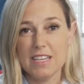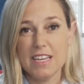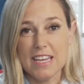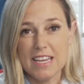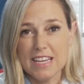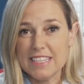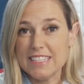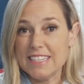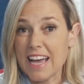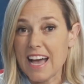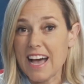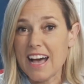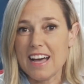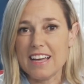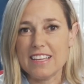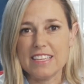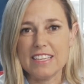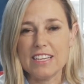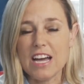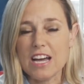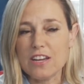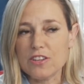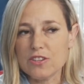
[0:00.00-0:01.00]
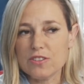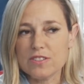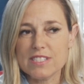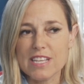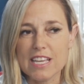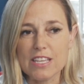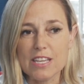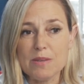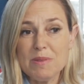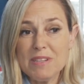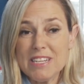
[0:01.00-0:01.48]
Yeah, yeah, you're
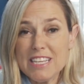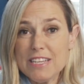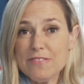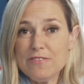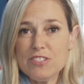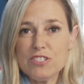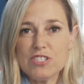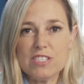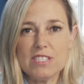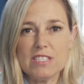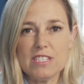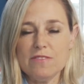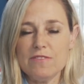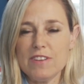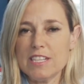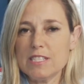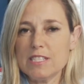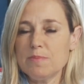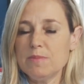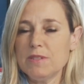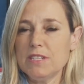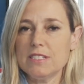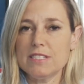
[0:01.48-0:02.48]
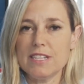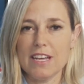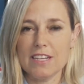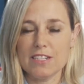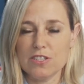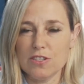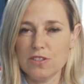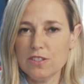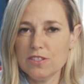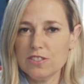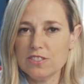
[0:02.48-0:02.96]
exactly. I mean, even just investment in
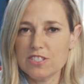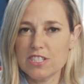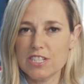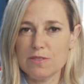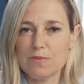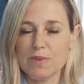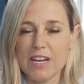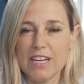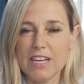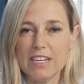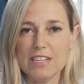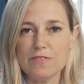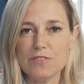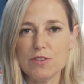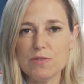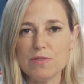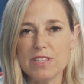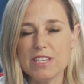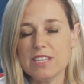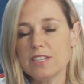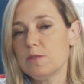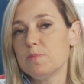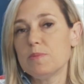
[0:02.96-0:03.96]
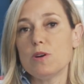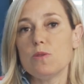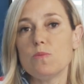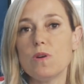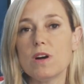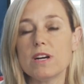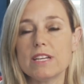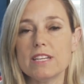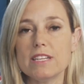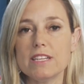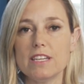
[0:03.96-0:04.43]
technology, right? If you think about
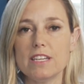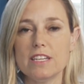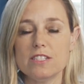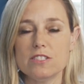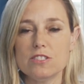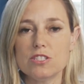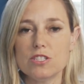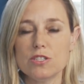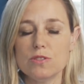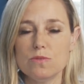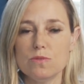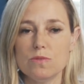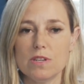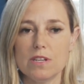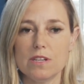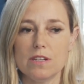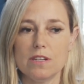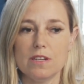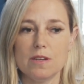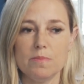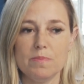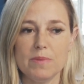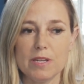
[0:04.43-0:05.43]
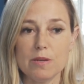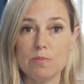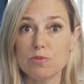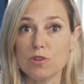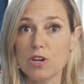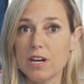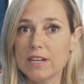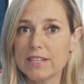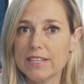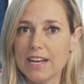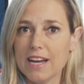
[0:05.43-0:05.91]
walking into a big
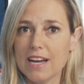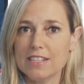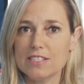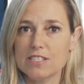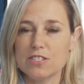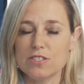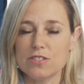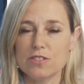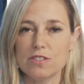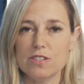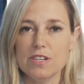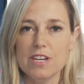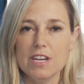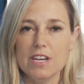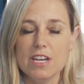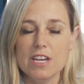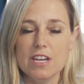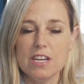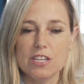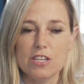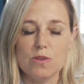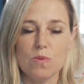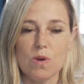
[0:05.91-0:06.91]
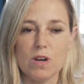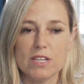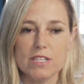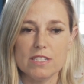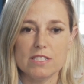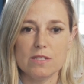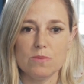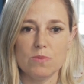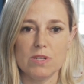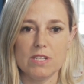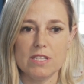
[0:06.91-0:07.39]
broadcaster, you walk
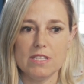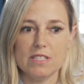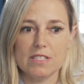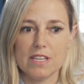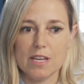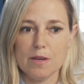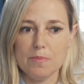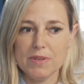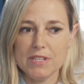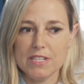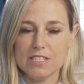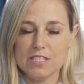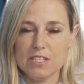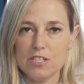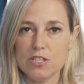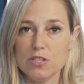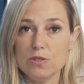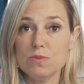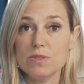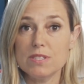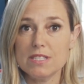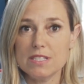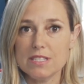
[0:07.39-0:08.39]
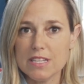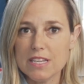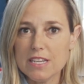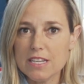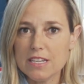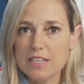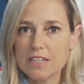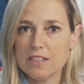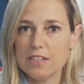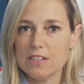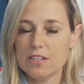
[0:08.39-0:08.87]
into one of these companies and you
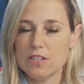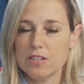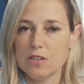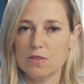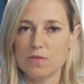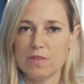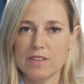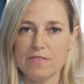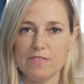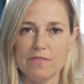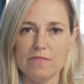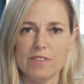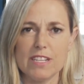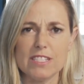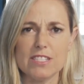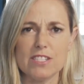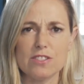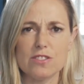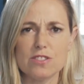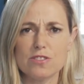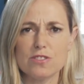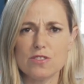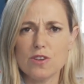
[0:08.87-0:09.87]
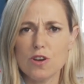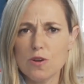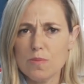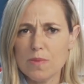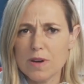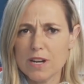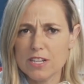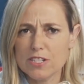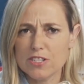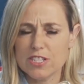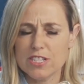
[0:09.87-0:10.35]
see, they've invested so
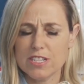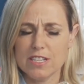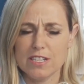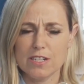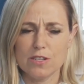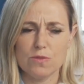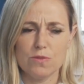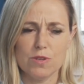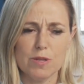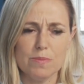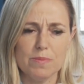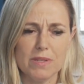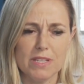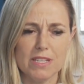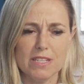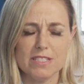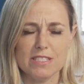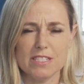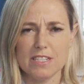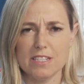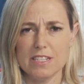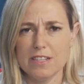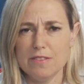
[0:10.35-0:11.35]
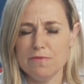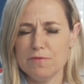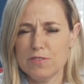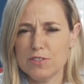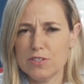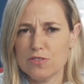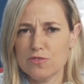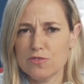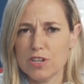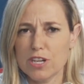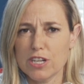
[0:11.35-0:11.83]
much in equipment and
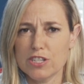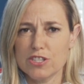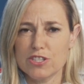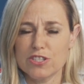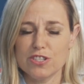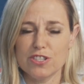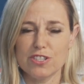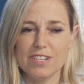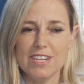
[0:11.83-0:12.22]
infrastructure,